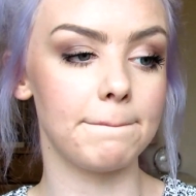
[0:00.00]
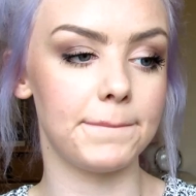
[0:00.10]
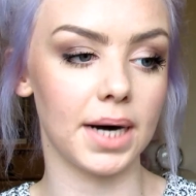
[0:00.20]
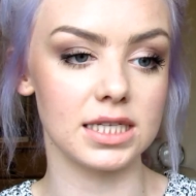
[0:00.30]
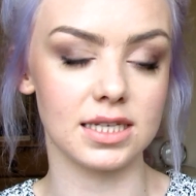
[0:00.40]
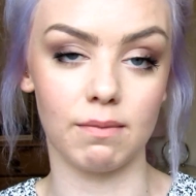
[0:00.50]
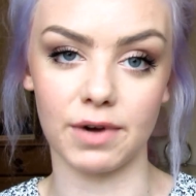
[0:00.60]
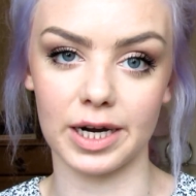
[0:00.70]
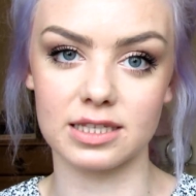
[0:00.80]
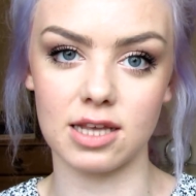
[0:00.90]
but I'm
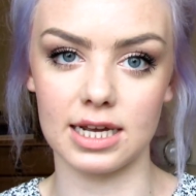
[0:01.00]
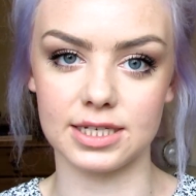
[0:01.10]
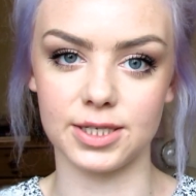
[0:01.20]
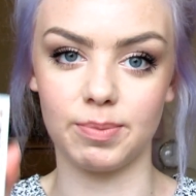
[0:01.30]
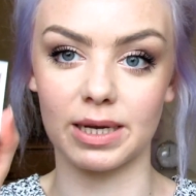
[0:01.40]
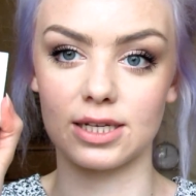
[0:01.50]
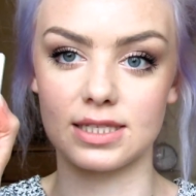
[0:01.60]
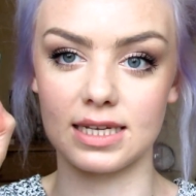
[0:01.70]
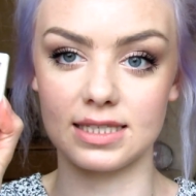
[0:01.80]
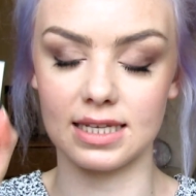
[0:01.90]
very excited to because
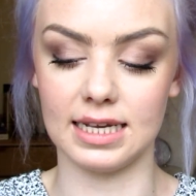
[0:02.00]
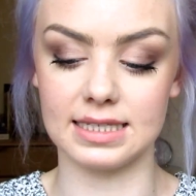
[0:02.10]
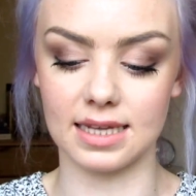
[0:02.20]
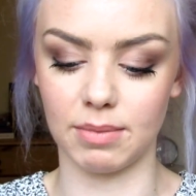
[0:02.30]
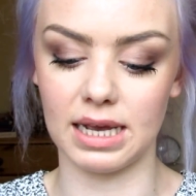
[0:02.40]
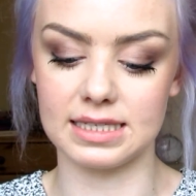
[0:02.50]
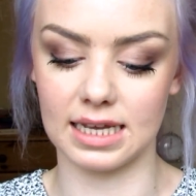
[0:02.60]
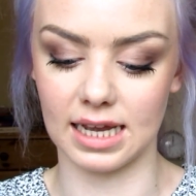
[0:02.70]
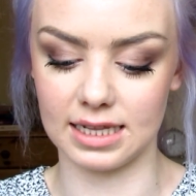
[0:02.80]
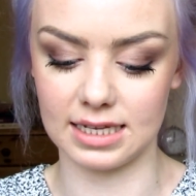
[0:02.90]
this is
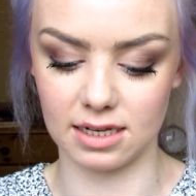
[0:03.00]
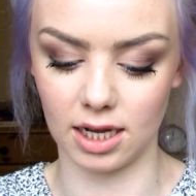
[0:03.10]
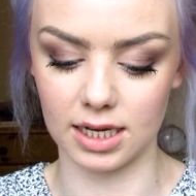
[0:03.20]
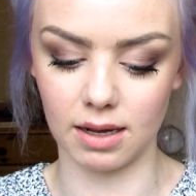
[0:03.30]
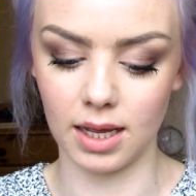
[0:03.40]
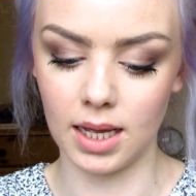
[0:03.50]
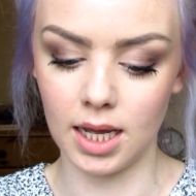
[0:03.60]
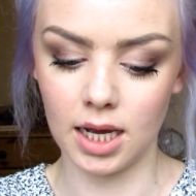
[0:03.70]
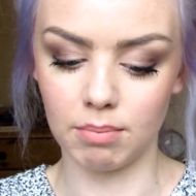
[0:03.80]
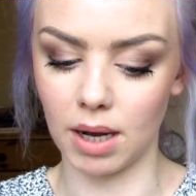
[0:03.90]
amazing, and these are like
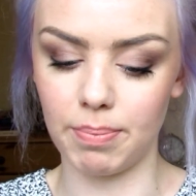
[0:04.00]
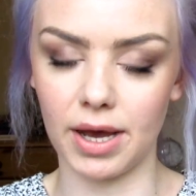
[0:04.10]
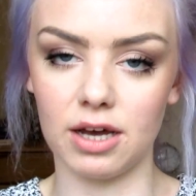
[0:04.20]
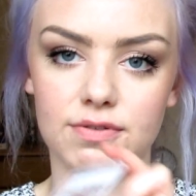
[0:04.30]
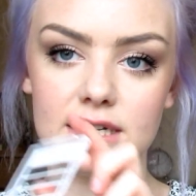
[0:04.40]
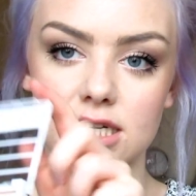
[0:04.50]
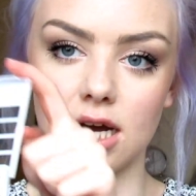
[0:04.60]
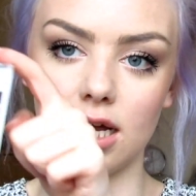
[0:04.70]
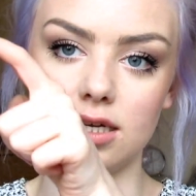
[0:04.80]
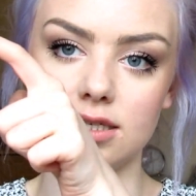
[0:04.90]
my perfect
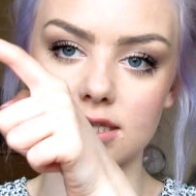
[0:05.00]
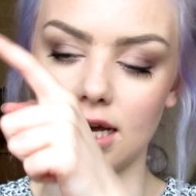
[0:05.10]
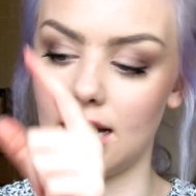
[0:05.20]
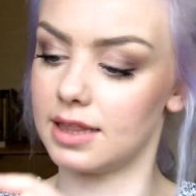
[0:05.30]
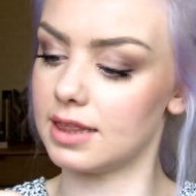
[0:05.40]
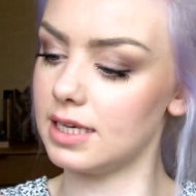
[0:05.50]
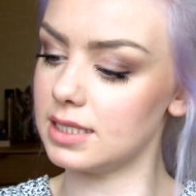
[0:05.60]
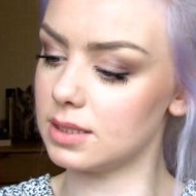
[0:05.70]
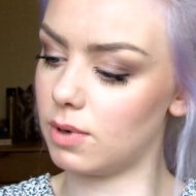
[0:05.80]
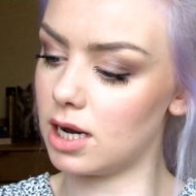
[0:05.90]
colours. And
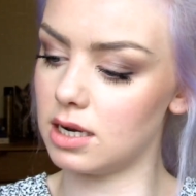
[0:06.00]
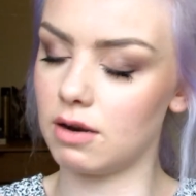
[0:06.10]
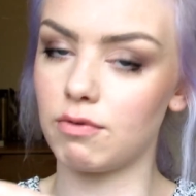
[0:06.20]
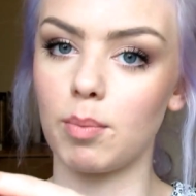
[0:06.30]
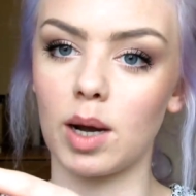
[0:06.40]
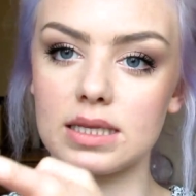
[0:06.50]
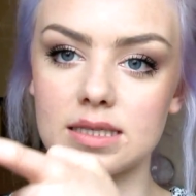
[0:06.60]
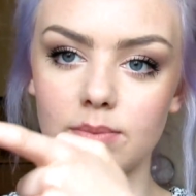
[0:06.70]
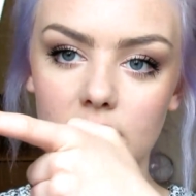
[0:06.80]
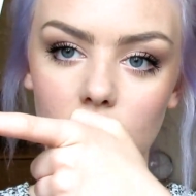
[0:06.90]
this one
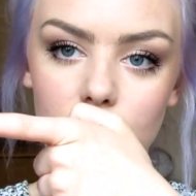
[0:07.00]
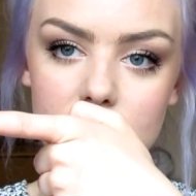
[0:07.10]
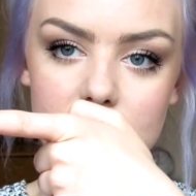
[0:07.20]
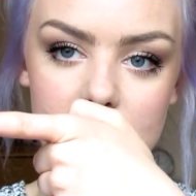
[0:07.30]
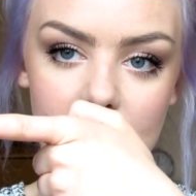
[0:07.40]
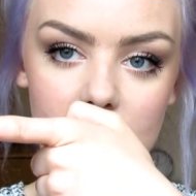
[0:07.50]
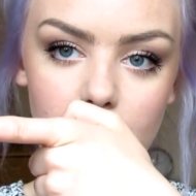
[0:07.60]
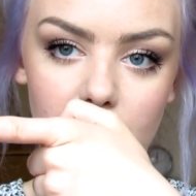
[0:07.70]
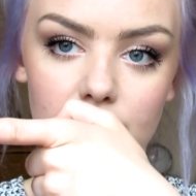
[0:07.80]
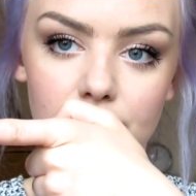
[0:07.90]
reminds me of
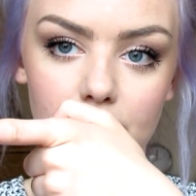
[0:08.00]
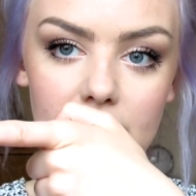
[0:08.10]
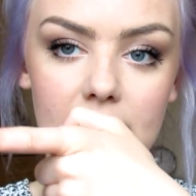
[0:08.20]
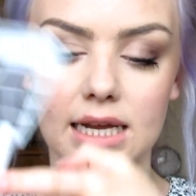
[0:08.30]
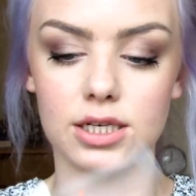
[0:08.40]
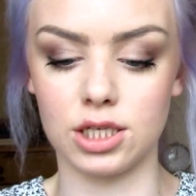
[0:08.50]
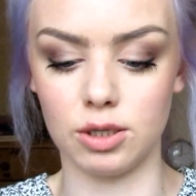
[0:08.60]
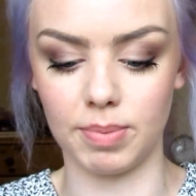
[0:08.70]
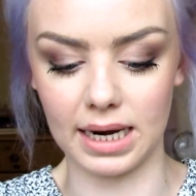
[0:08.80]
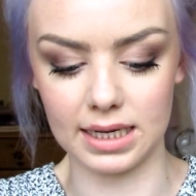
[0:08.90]
Snakebite from my Naked
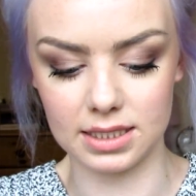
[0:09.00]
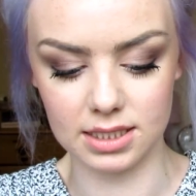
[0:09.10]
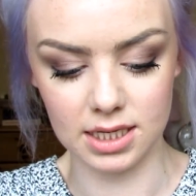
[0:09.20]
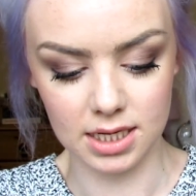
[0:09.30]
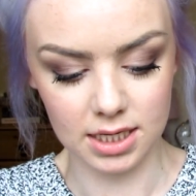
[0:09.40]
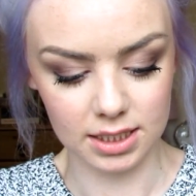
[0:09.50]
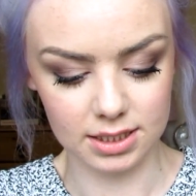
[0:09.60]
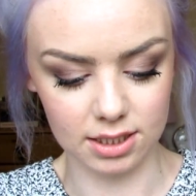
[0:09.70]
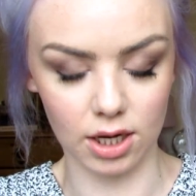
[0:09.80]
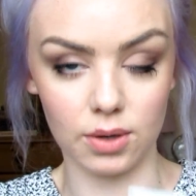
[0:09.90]
2 palette.
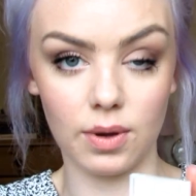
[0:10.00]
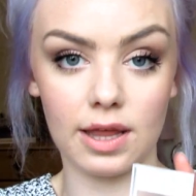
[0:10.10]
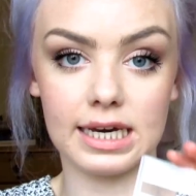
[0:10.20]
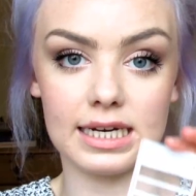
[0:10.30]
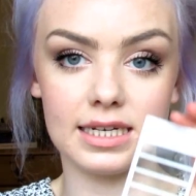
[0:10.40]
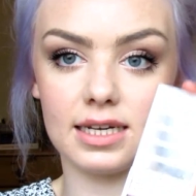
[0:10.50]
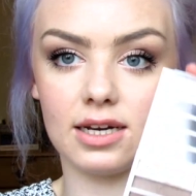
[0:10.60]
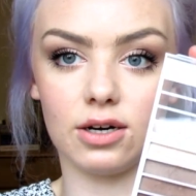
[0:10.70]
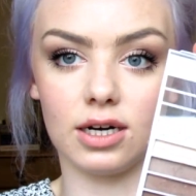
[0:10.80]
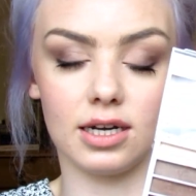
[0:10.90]
So that,
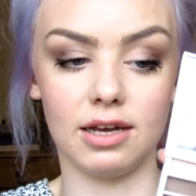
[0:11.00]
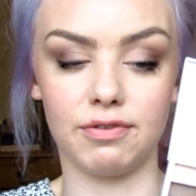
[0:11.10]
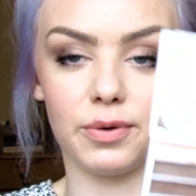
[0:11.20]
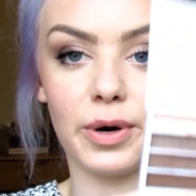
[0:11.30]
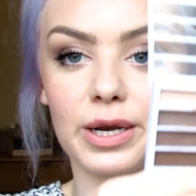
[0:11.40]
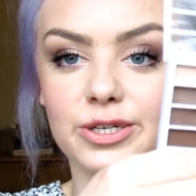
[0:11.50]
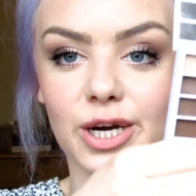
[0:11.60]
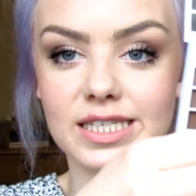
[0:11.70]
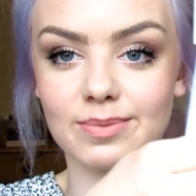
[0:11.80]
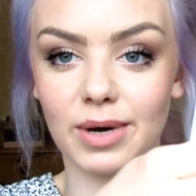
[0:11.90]
oh, if you want to
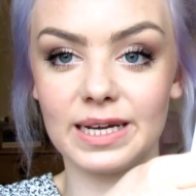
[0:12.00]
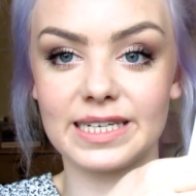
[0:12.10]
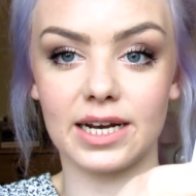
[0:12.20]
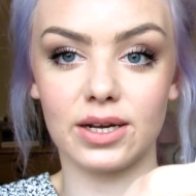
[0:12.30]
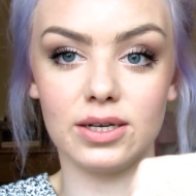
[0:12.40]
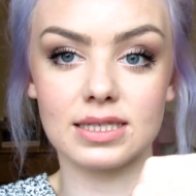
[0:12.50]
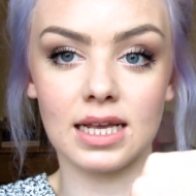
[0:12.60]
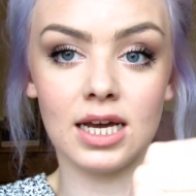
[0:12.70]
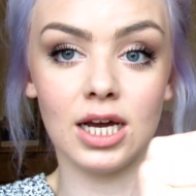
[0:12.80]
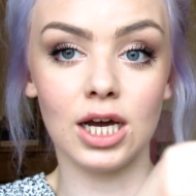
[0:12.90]
try some eyeshadows,
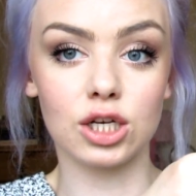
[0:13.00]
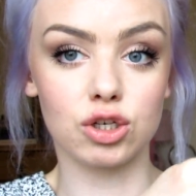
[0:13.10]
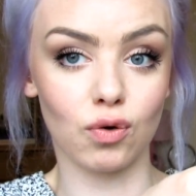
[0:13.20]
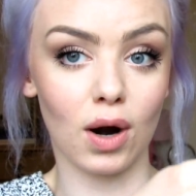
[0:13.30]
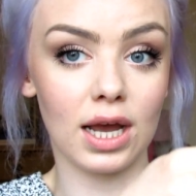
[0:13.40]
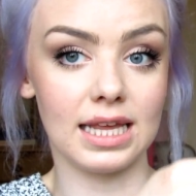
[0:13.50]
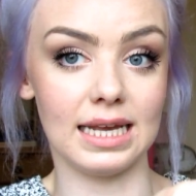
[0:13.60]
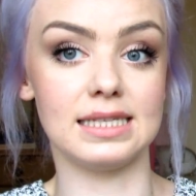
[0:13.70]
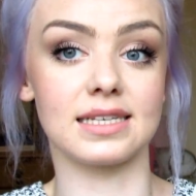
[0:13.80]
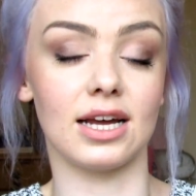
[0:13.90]
try
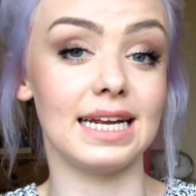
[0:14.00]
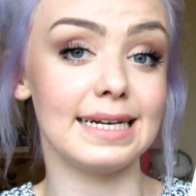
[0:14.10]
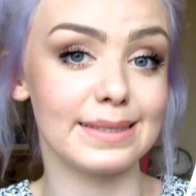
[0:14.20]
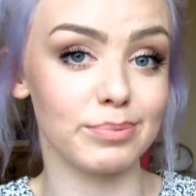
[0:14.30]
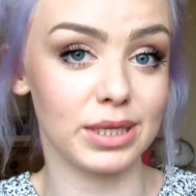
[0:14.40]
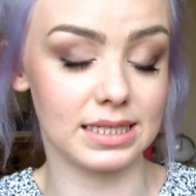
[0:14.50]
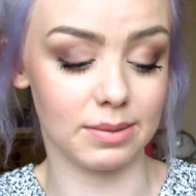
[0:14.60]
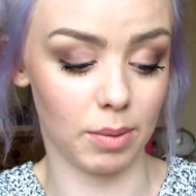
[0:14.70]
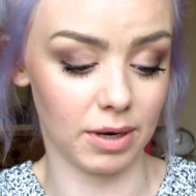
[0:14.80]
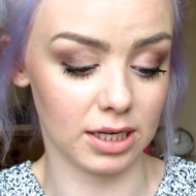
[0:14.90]
these. I nearly didn't put this in
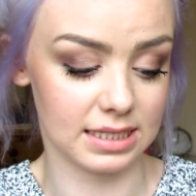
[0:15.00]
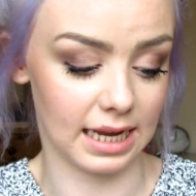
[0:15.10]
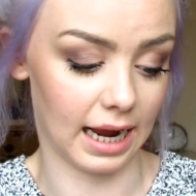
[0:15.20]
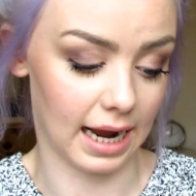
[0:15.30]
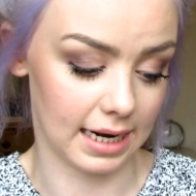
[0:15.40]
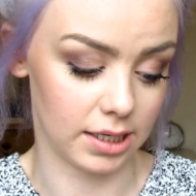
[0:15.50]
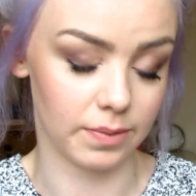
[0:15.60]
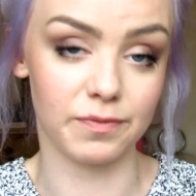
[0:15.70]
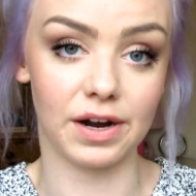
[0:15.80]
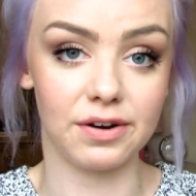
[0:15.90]
my basket and
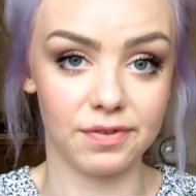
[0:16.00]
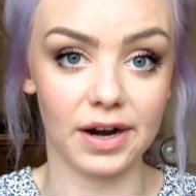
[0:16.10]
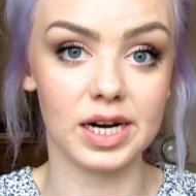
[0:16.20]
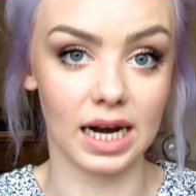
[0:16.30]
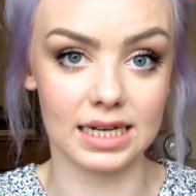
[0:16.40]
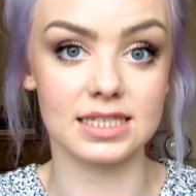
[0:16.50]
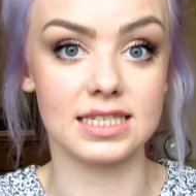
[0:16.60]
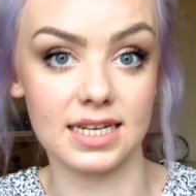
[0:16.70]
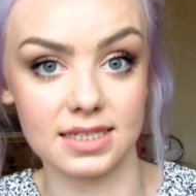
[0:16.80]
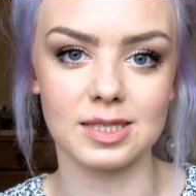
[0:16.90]
I'm very, very glad I
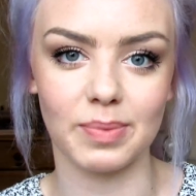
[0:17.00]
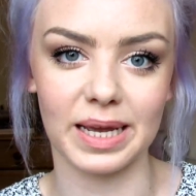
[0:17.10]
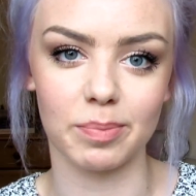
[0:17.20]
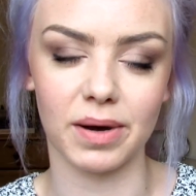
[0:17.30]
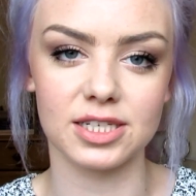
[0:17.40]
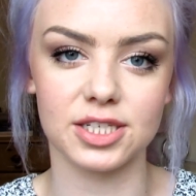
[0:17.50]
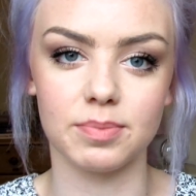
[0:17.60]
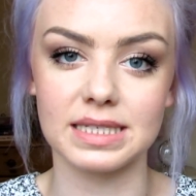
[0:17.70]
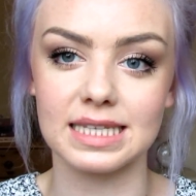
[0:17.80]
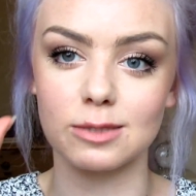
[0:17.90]
did. Last makeup item
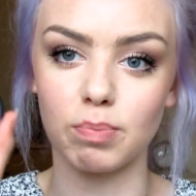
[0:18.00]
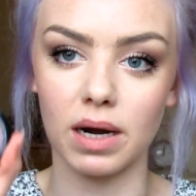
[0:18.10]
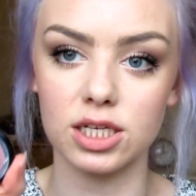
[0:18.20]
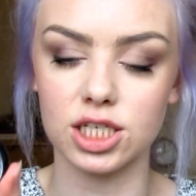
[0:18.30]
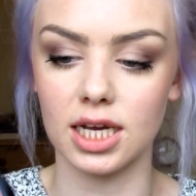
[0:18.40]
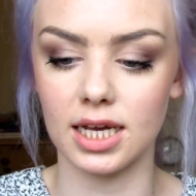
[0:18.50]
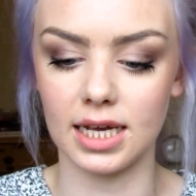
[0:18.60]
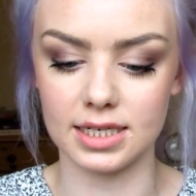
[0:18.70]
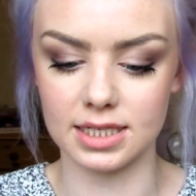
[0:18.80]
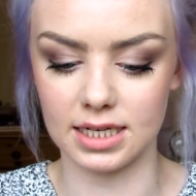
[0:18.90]
is this blusher.
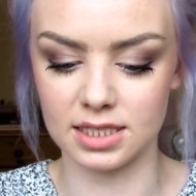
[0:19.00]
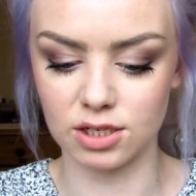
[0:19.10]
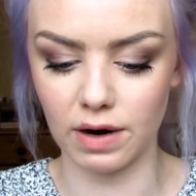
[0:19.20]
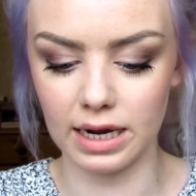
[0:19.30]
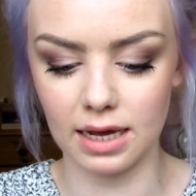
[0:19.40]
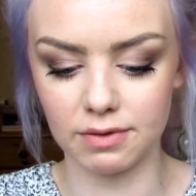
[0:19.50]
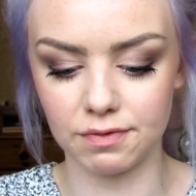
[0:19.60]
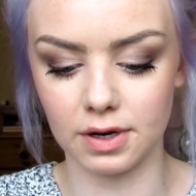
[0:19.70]
It is Kryolan for